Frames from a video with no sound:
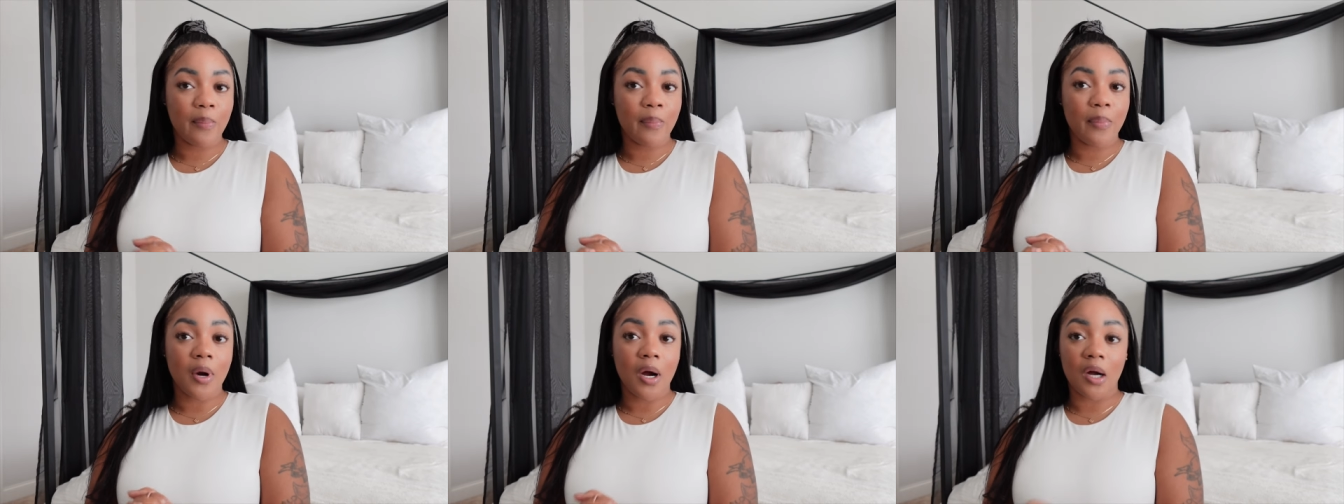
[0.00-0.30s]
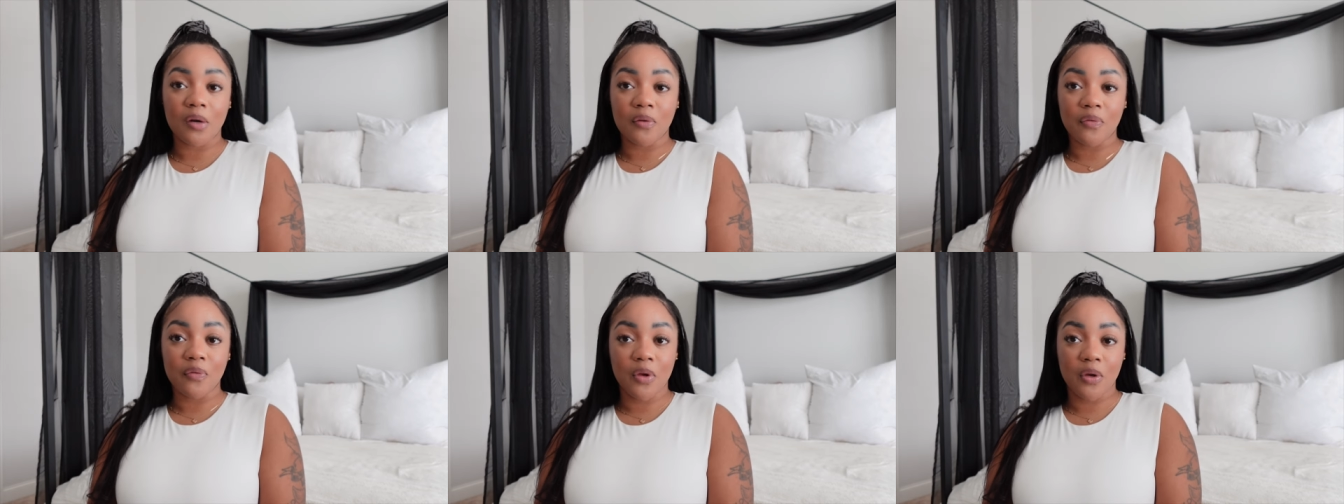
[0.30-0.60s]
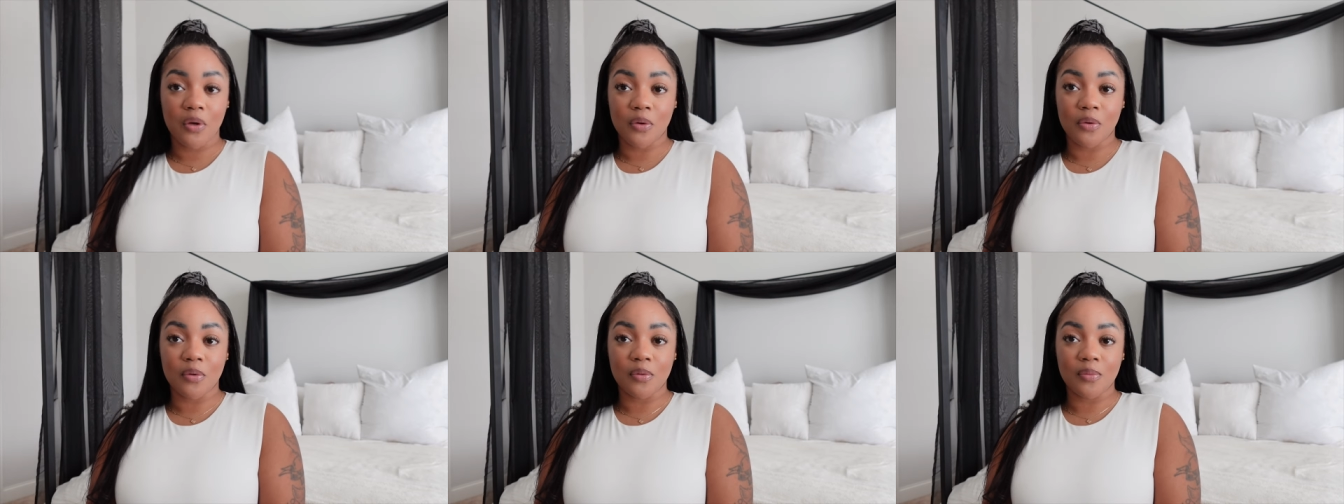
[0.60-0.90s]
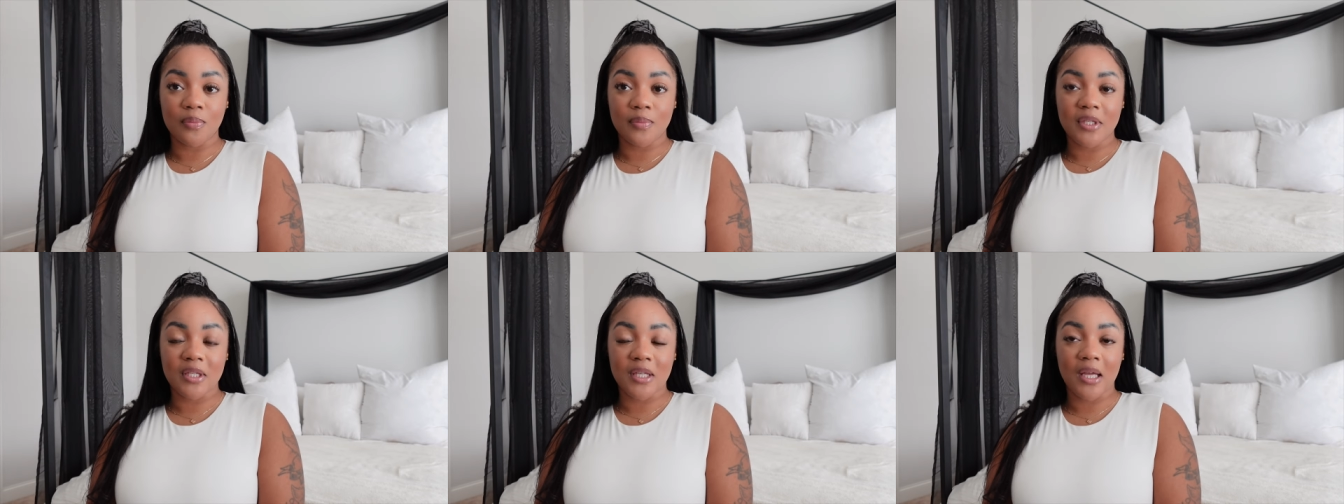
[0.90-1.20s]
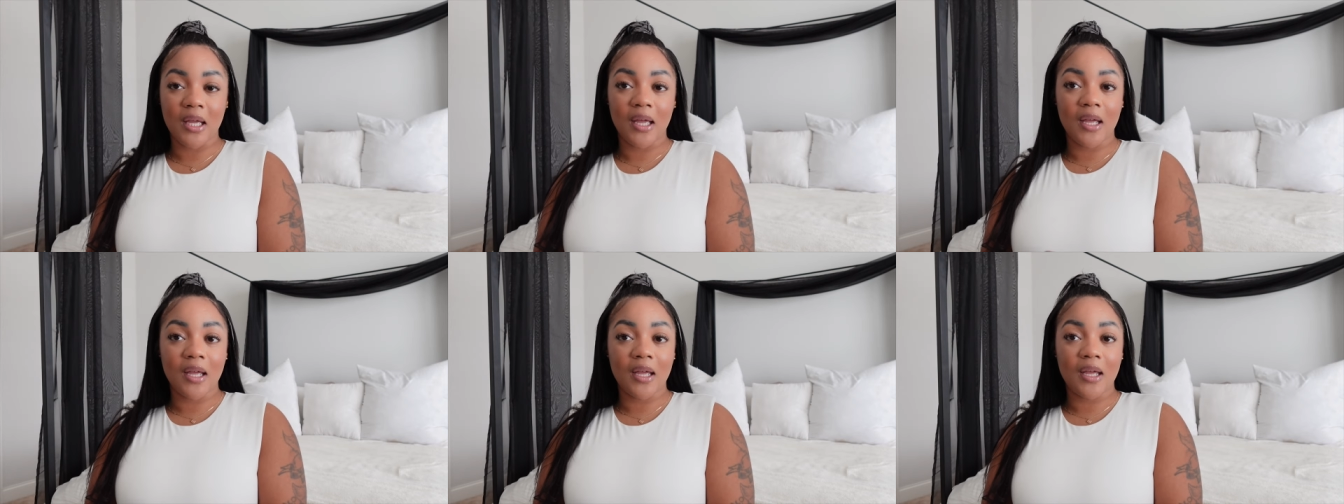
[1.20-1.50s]
perfumes
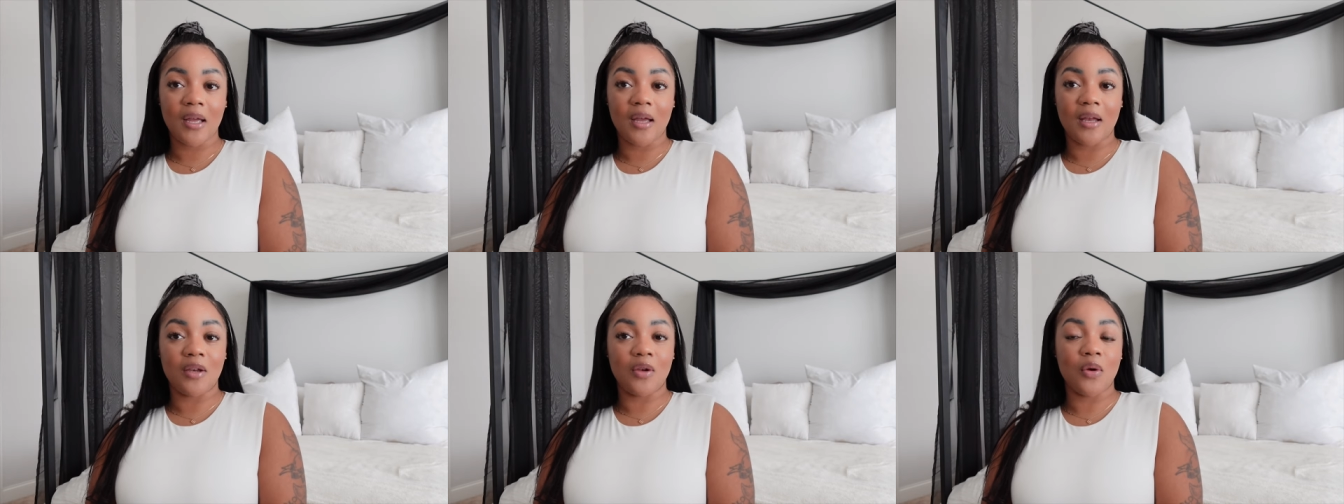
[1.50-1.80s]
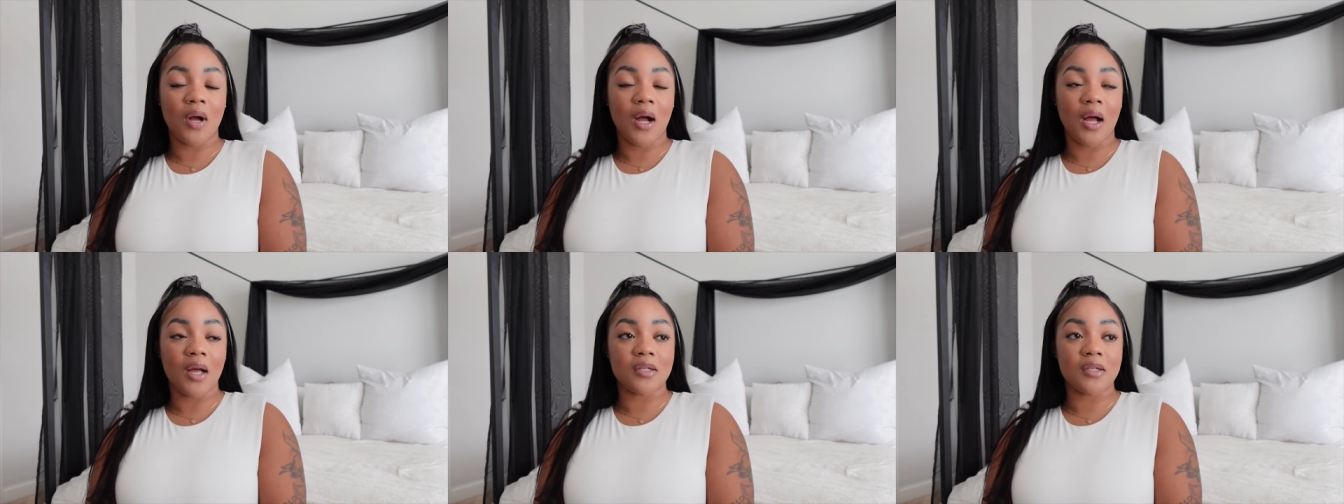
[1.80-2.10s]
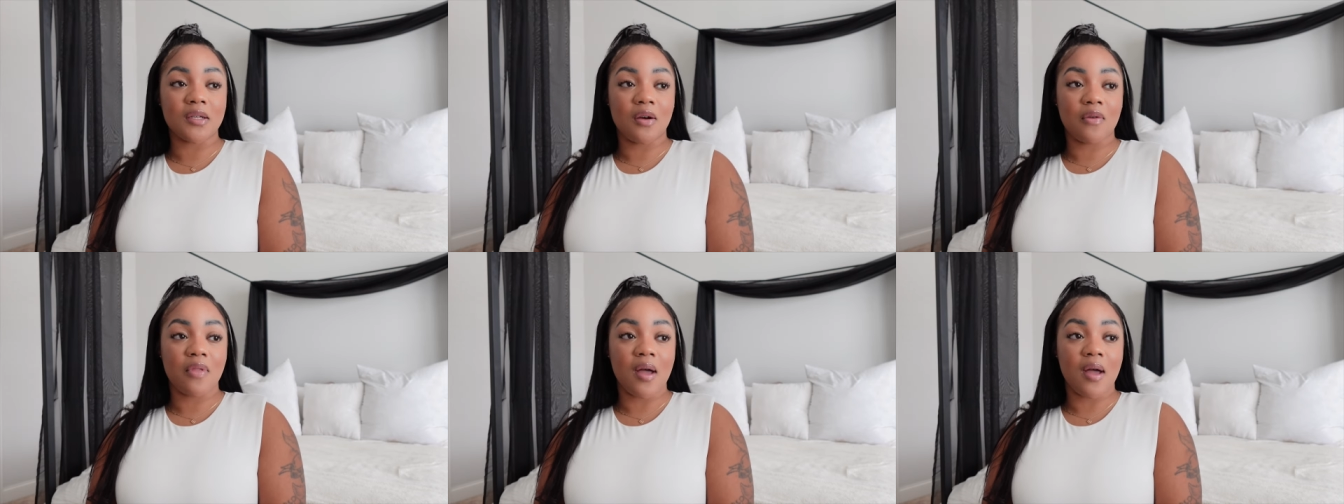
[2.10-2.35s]
and you guys know